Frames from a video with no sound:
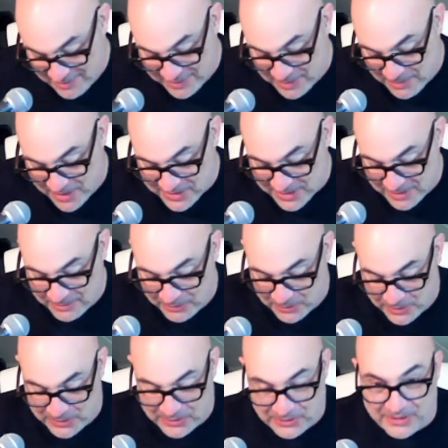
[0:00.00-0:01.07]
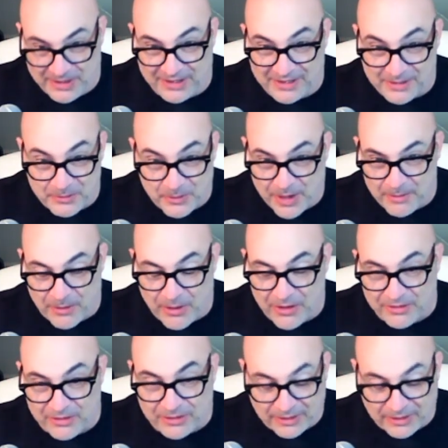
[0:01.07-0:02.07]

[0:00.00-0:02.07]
the best time in the world doing it, why bother?